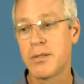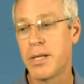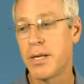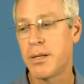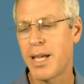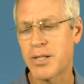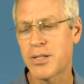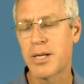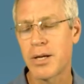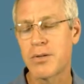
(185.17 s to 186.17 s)
And that
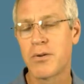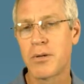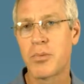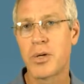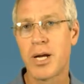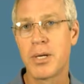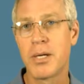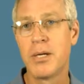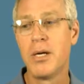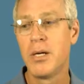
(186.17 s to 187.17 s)
actually accounts for the
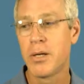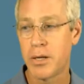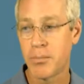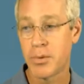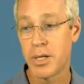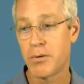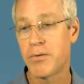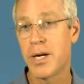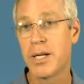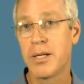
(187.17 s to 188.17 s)
predominant number that you'll
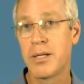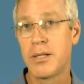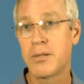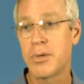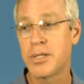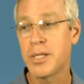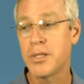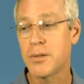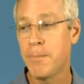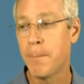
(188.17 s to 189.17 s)
find in this presentation.